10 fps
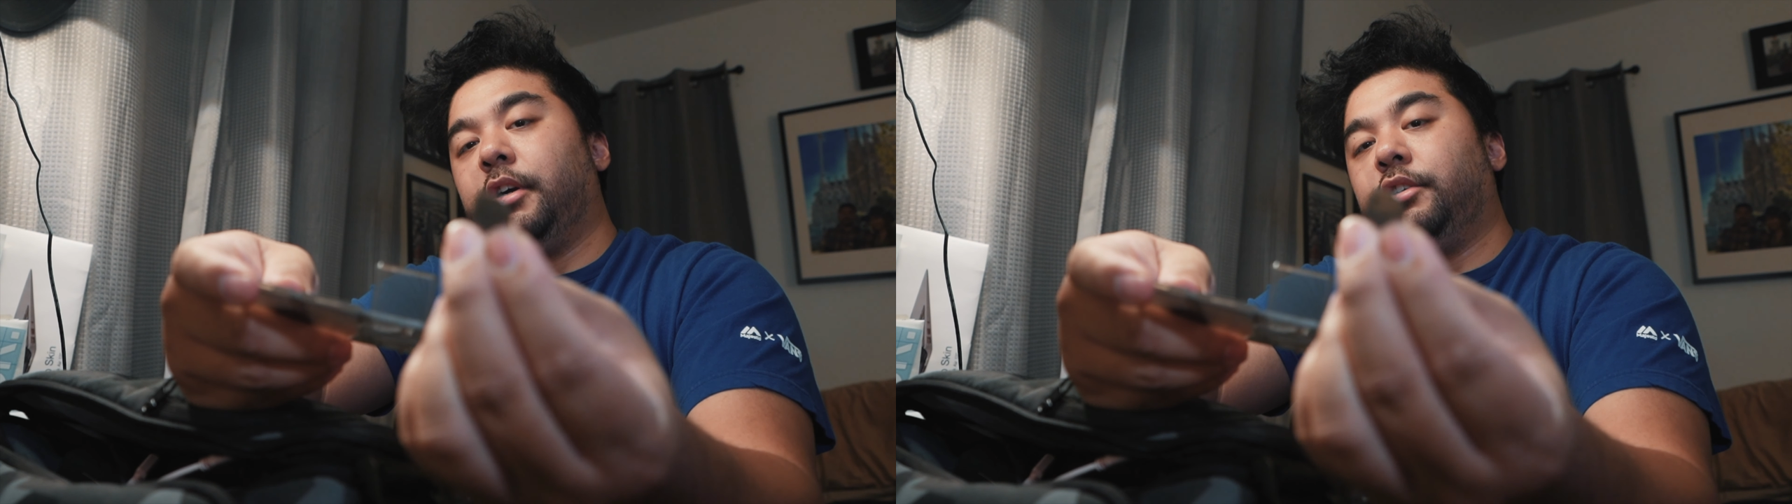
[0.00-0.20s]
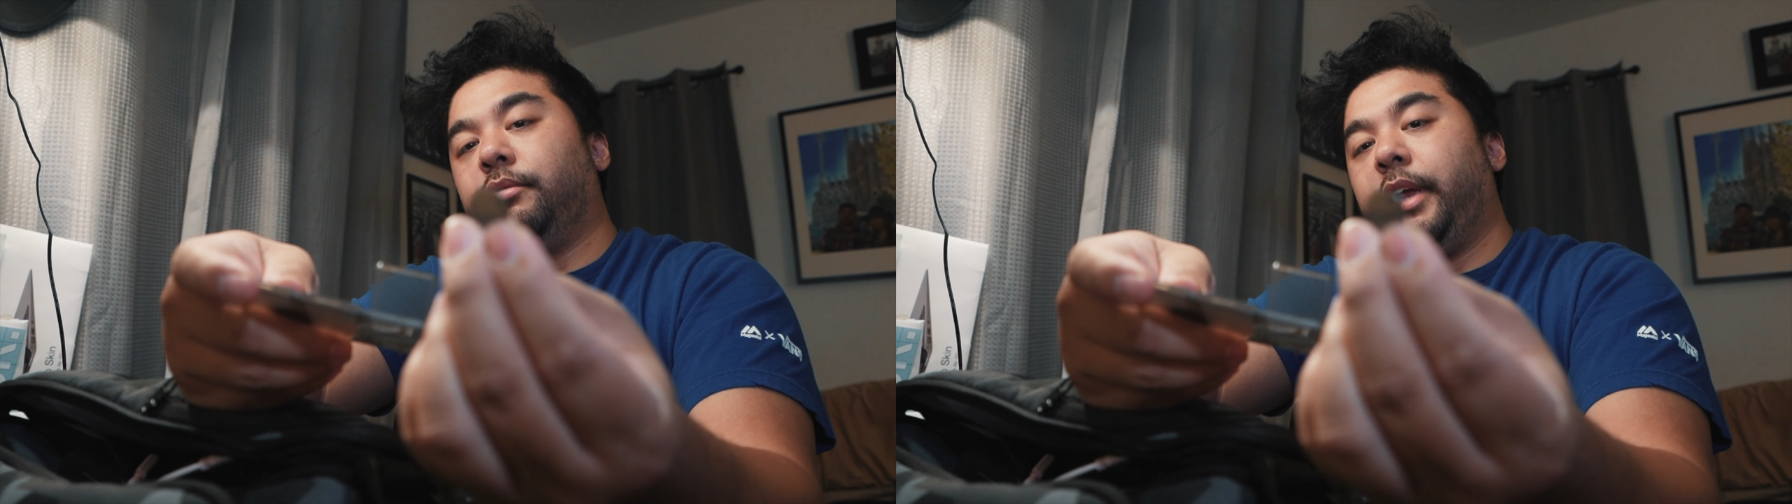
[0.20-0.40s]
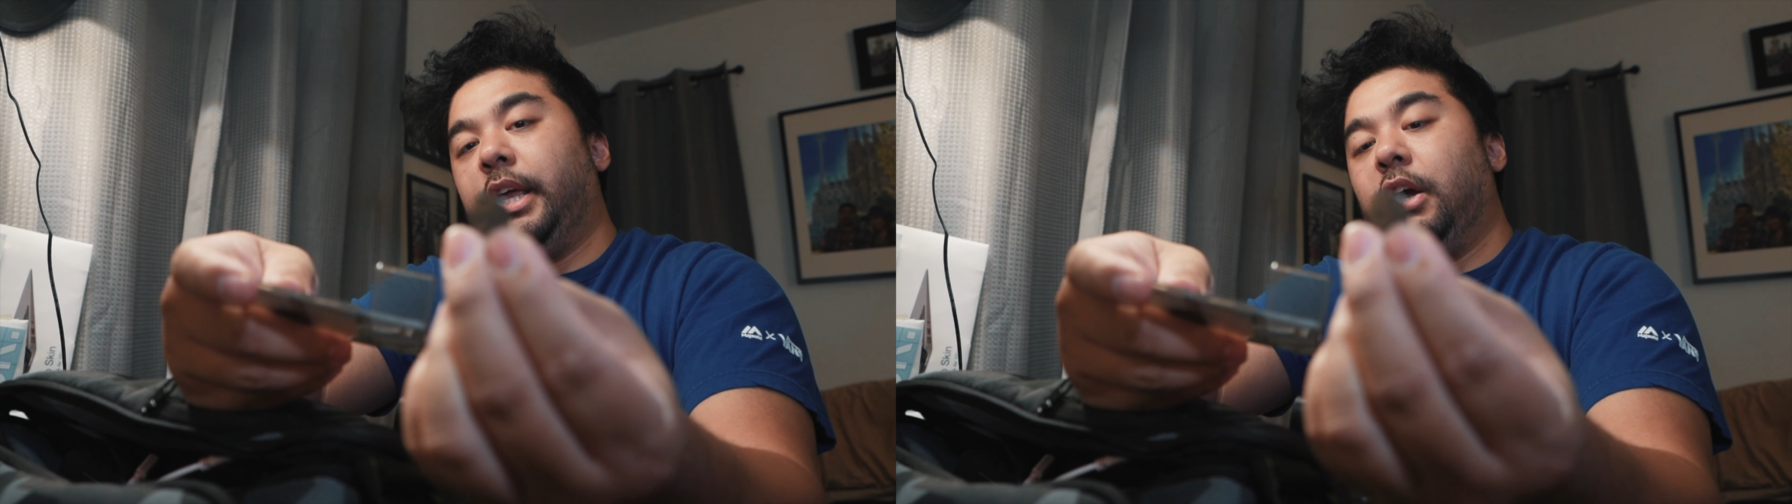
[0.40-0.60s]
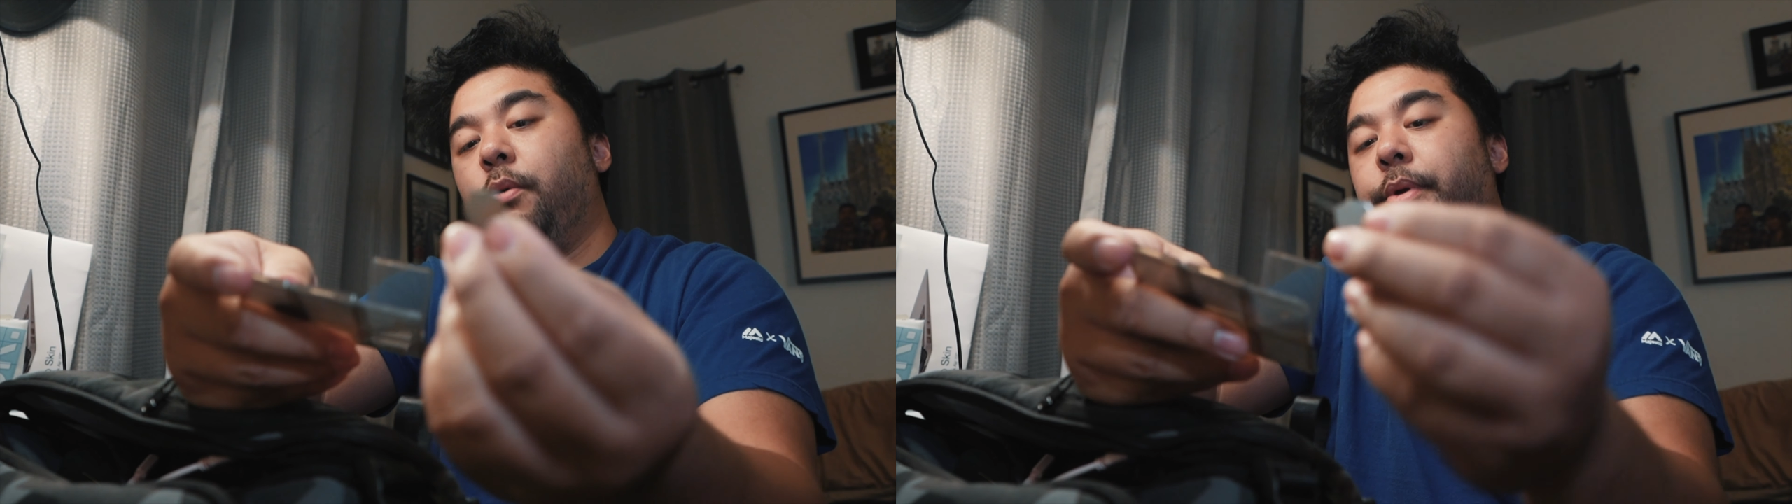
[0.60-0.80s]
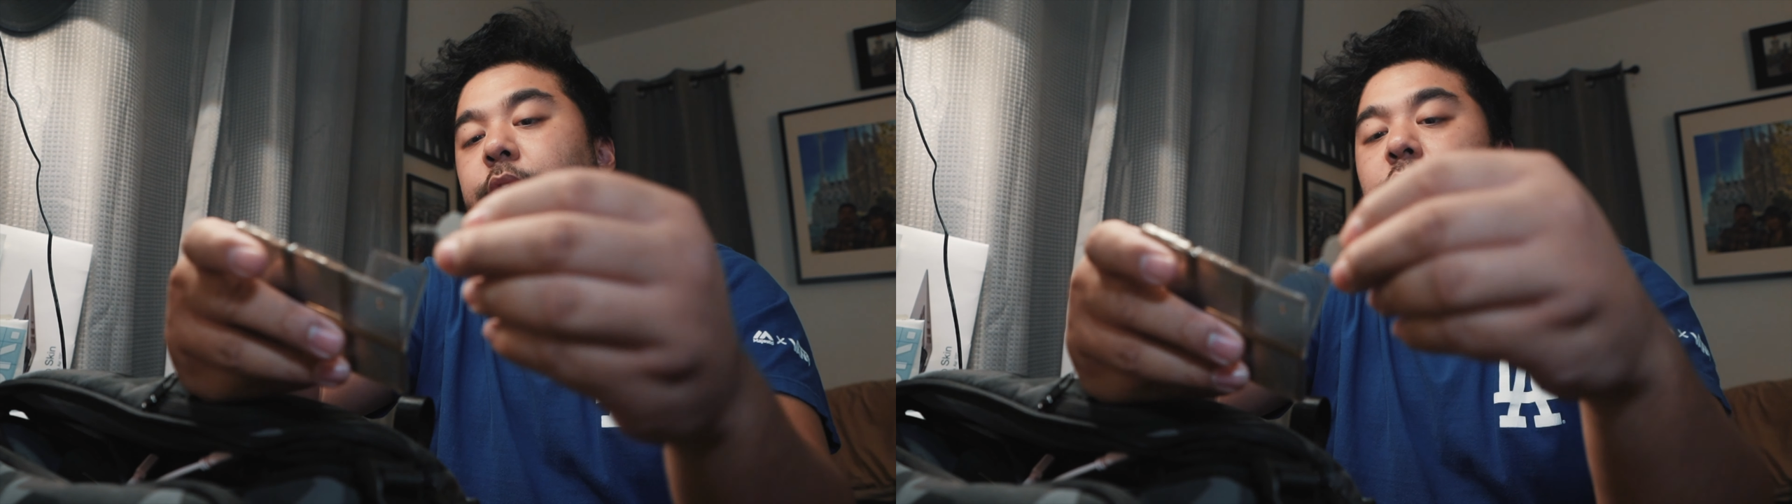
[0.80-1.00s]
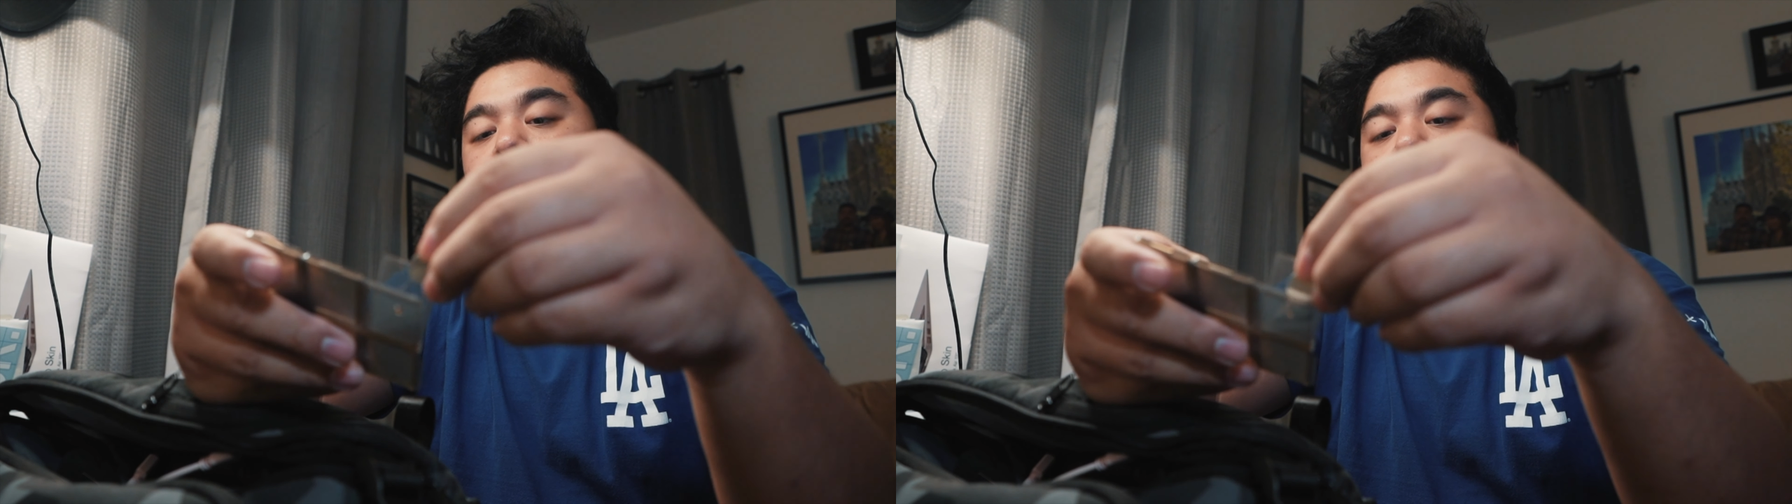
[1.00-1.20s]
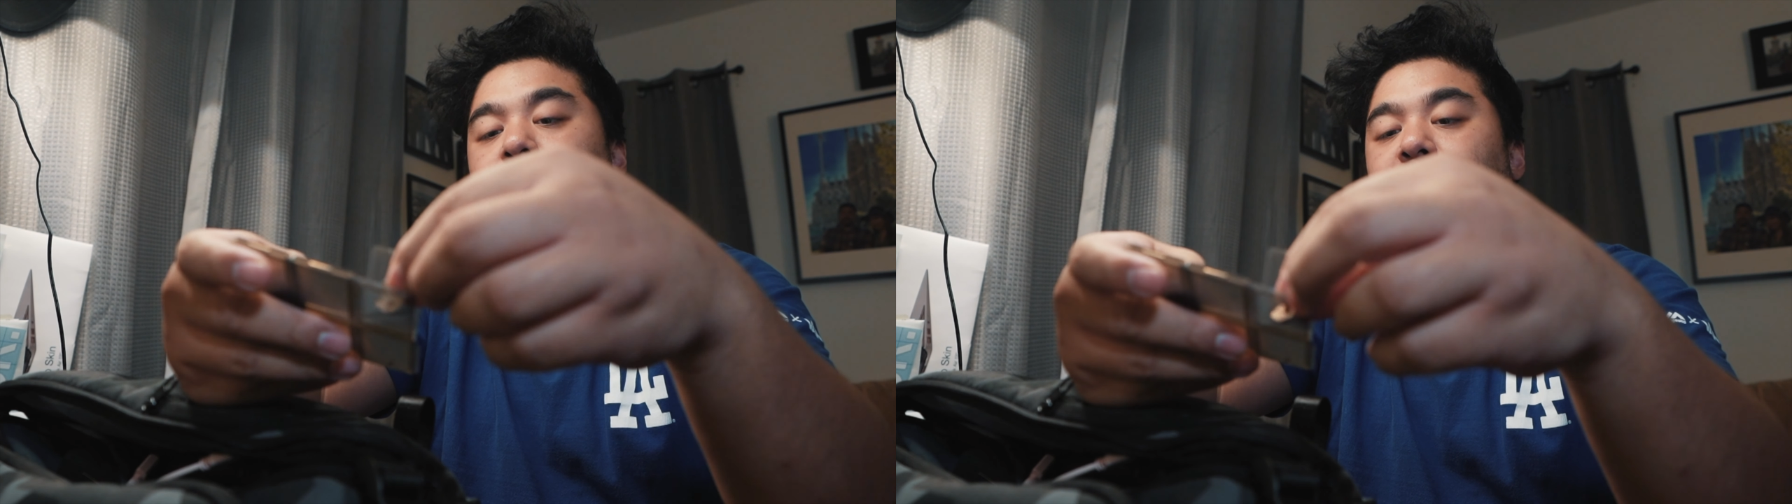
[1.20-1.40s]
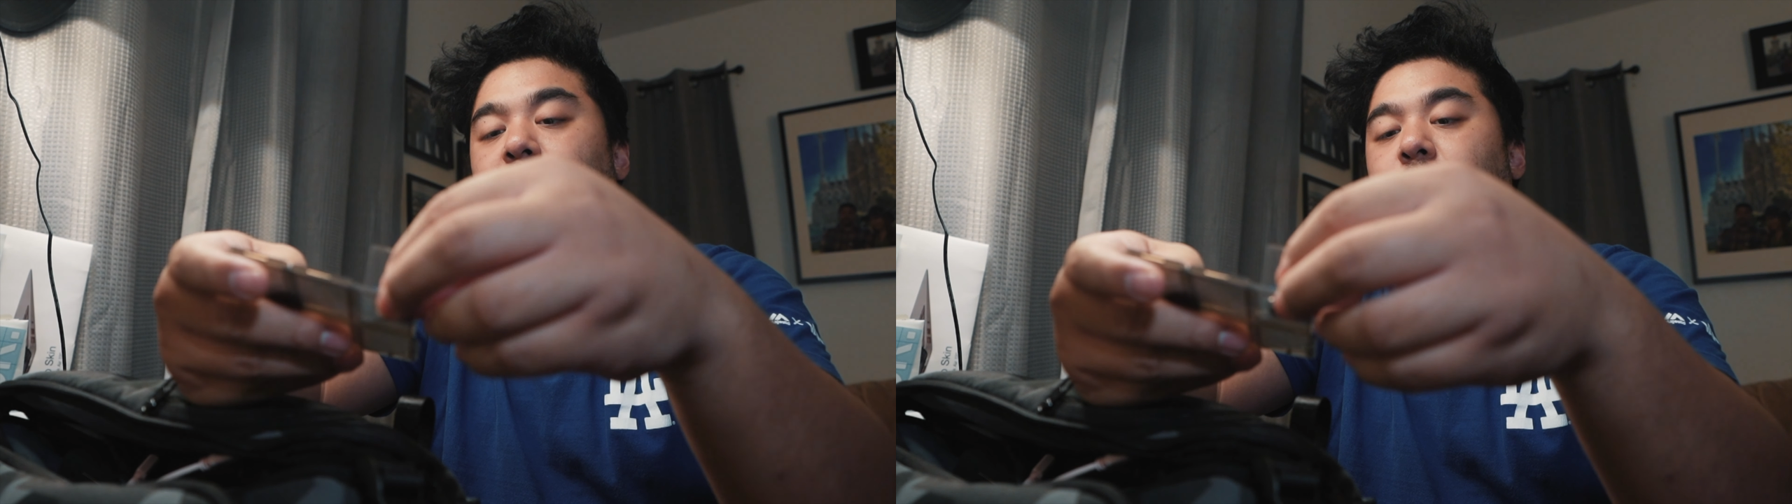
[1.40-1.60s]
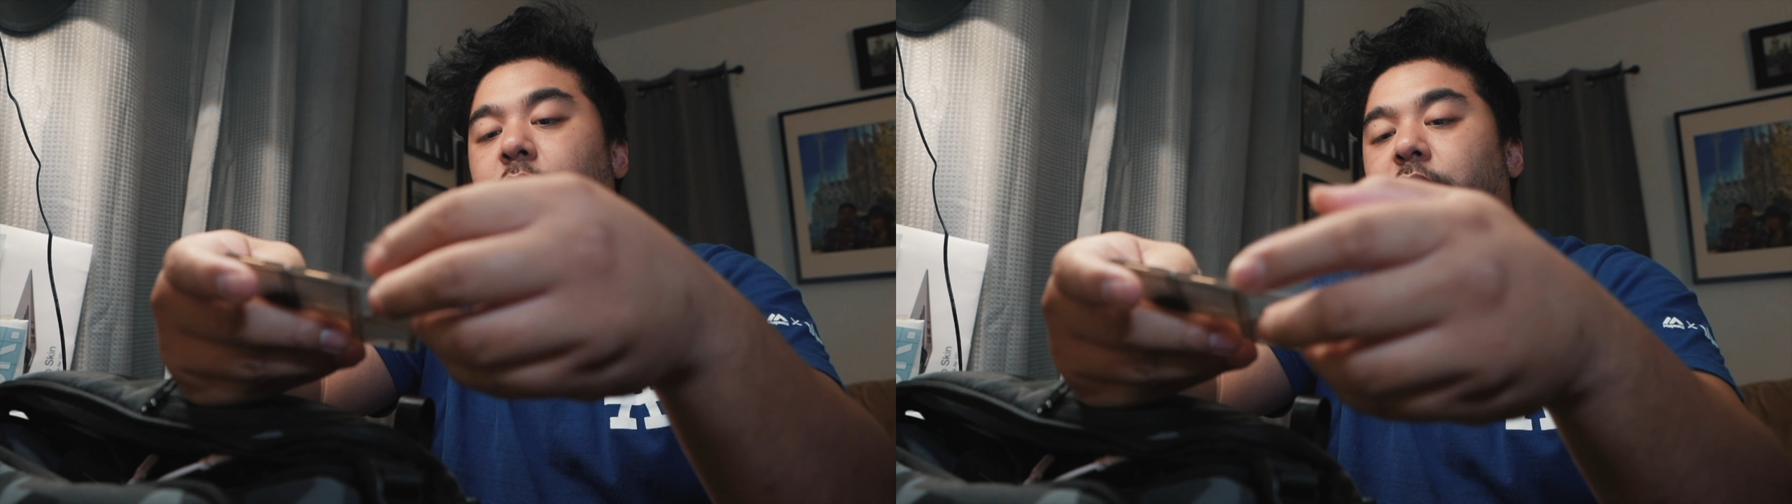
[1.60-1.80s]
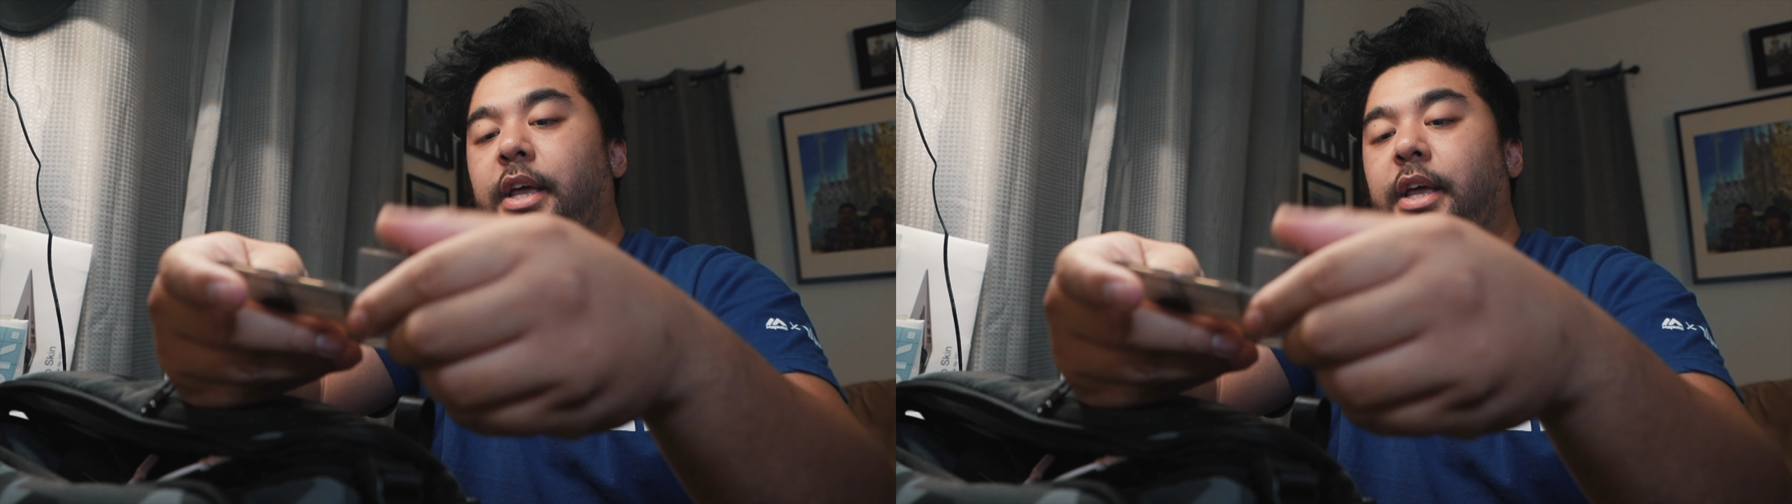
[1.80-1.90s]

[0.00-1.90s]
tray opener. I always keep one in